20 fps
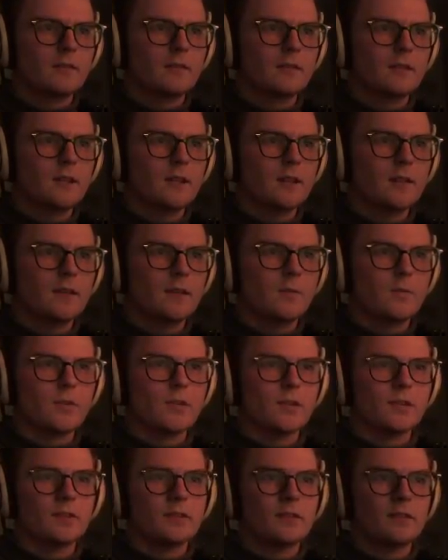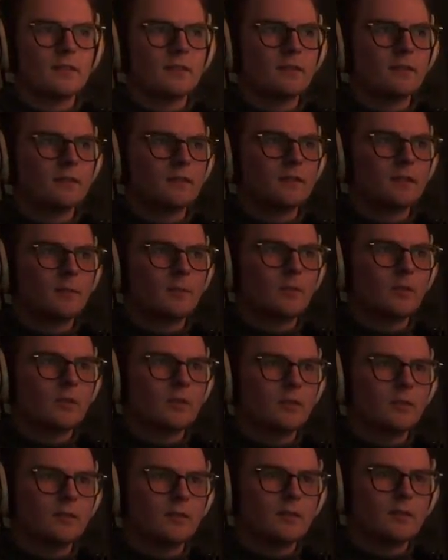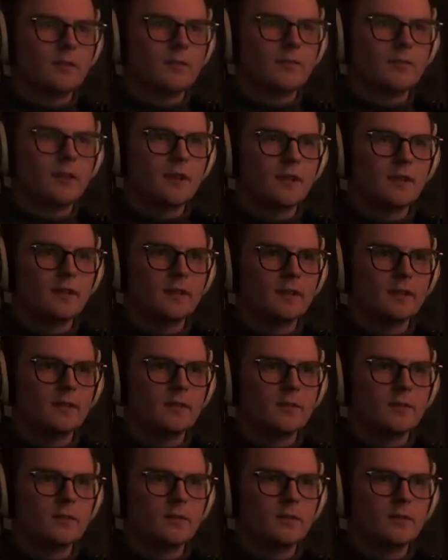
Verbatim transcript: Yeah, there we got someone. They're fighting, though.